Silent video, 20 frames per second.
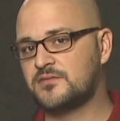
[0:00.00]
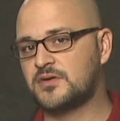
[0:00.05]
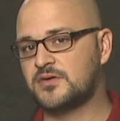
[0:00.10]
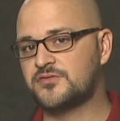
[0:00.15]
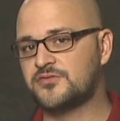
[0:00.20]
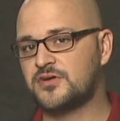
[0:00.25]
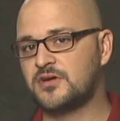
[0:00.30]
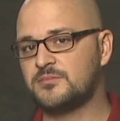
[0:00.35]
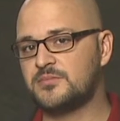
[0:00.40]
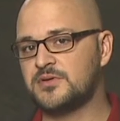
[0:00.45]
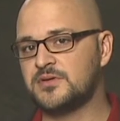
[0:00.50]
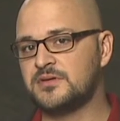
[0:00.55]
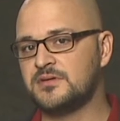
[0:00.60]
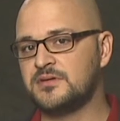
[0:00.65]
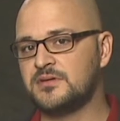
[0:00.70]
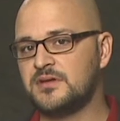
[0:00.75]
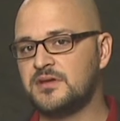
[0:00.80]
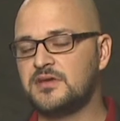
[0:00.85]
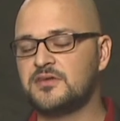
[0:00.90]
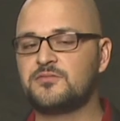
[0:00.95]
of our trumpet
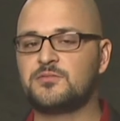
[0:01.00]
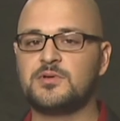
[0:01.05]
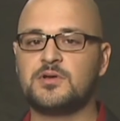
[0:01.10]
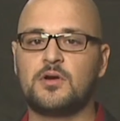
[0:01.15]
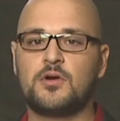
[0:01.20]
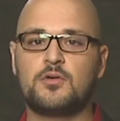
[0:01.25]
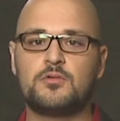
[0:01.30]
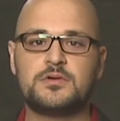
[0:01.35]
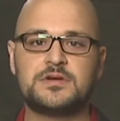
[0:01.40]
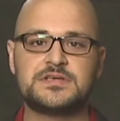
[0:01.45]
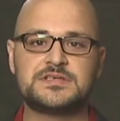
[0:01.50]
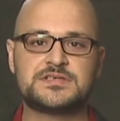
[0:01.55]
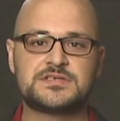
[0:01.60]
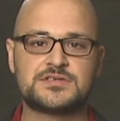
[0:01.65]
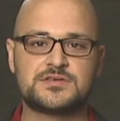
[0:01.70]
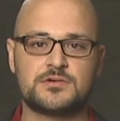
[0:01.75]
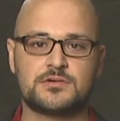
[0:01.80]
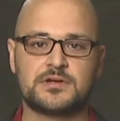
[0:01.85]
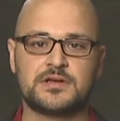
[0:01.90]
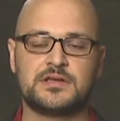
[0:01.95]
is we always
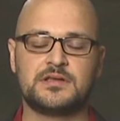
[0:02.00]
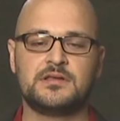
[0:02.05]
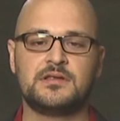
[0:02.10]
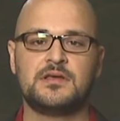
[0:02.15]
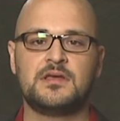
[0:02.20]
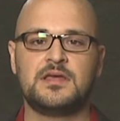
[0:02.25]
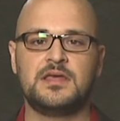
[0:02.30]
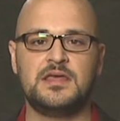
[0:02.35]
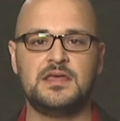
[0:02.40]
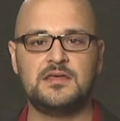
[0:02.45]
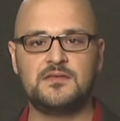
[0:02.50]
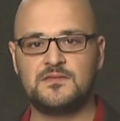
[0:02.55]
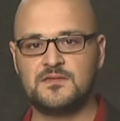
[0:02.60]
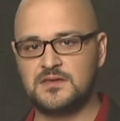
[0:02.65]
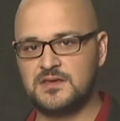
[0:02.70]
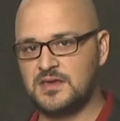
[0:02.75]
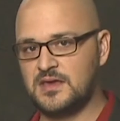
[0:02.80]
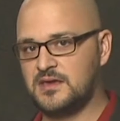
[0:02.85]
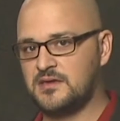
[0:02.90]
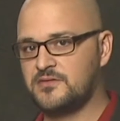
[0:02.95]
store it in the
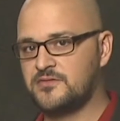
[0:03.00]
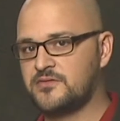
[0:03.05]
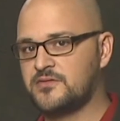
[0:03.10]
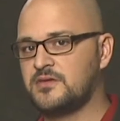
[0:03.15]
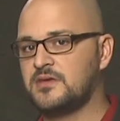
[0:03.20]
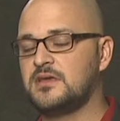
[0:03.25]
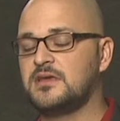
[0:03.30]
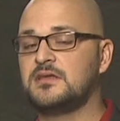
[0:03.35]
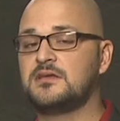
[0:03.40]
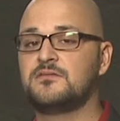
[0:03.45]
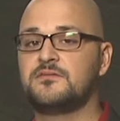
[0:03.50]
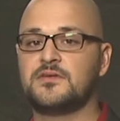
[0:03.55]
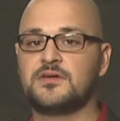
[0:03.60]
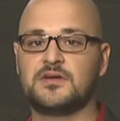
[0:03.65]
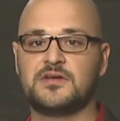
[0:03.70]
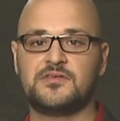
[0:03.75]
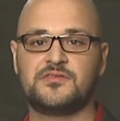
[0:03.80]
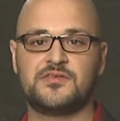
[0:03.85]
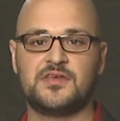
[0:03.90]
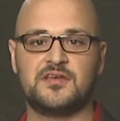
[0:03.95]
case in a
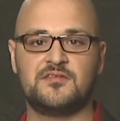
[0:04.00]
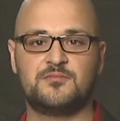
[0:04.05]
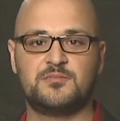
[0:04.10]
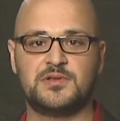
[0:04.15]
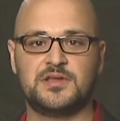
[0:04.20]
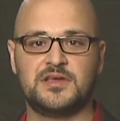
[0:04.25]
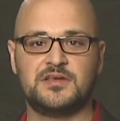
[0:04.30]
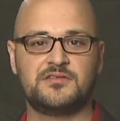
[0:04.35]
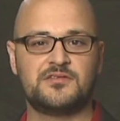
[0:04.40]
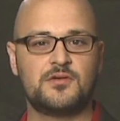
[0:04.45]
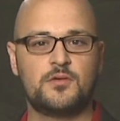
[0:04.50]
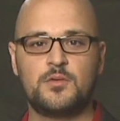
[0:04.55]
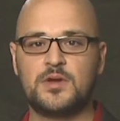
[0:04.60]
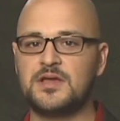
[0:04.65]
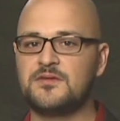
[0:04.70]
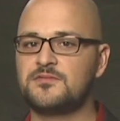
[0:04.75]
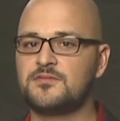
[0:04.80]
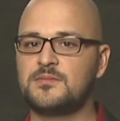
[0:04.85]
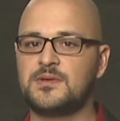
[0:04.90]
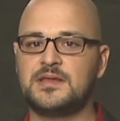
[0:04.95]
very safe place,
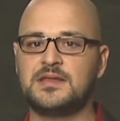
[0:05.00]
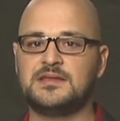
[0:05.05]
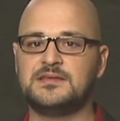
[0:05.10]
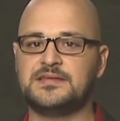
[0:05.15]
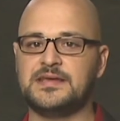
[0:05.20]
away from any